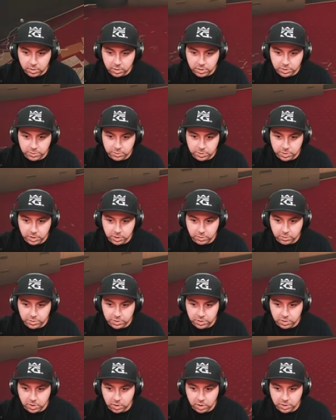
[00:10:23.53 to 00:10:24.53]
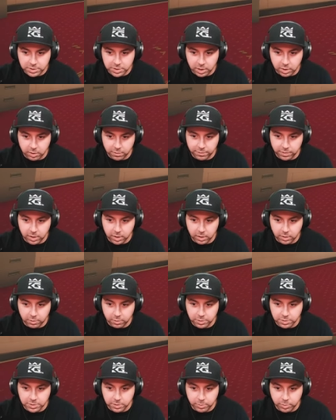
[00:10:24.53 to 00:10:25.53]
Is what they used to cost. I don't know if they
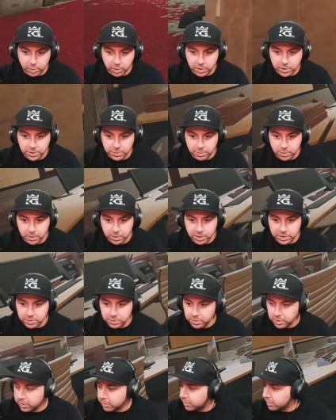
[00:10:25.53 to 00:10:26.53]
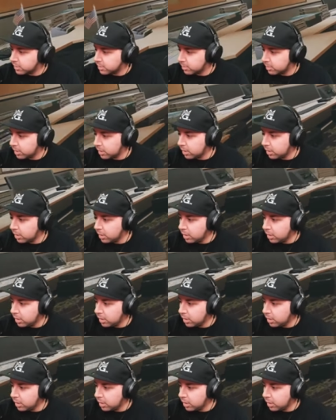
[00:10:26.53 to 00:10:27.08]
increased the price, but that's what they used to be.